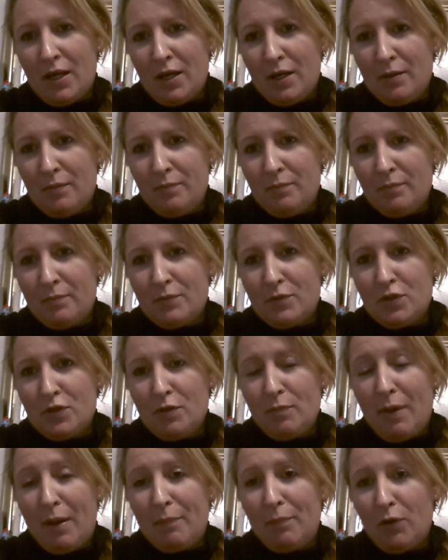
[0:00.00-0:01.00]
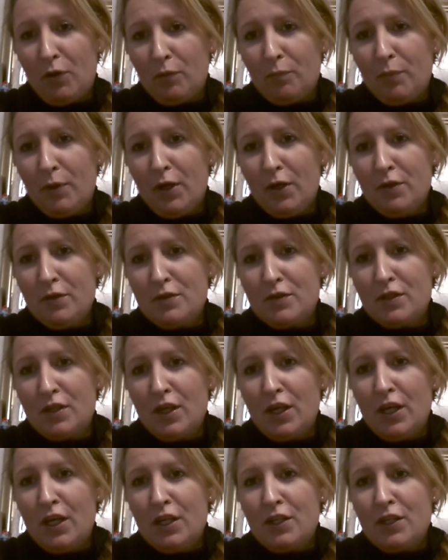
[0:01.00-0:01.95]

to do my blog post,